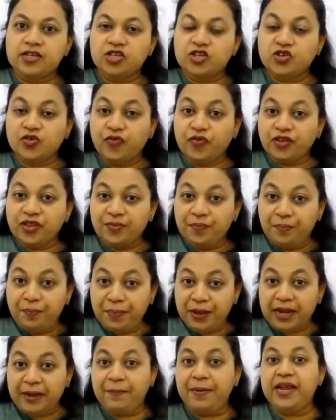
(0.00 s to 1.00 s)
So for
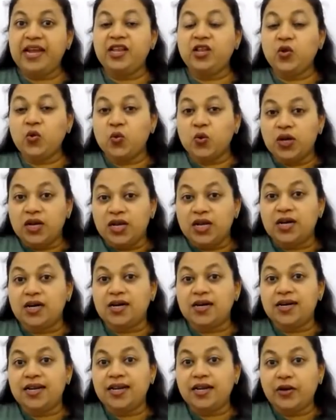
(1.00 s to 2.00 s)
baby to
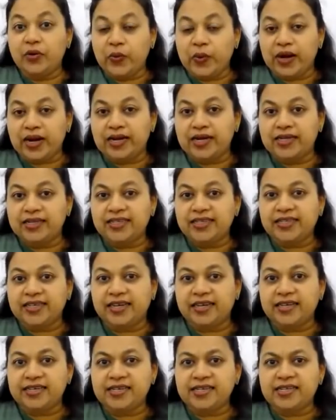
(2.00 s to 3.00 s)
learn and to
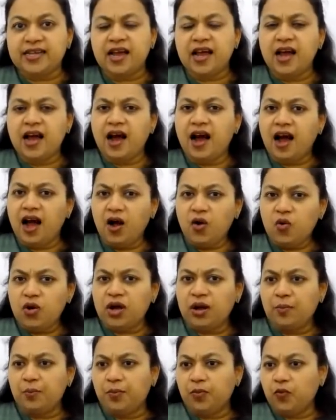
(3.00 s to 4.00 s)
understand is, how
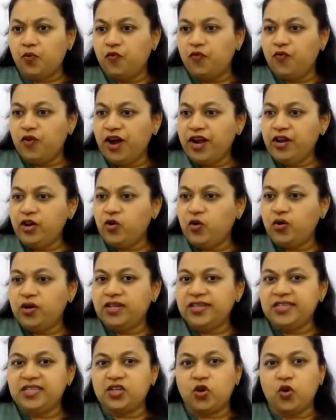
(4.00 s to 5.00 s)
come one door
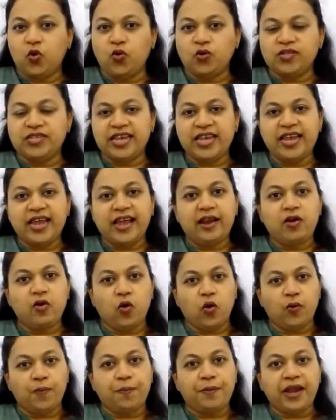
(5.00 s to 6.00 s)
is closing and
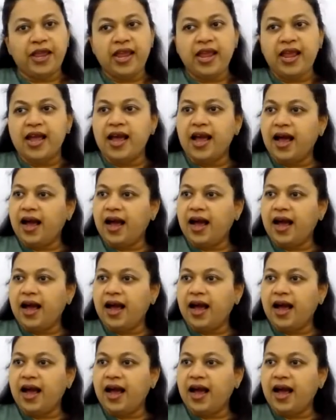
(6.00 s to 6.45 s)
opening?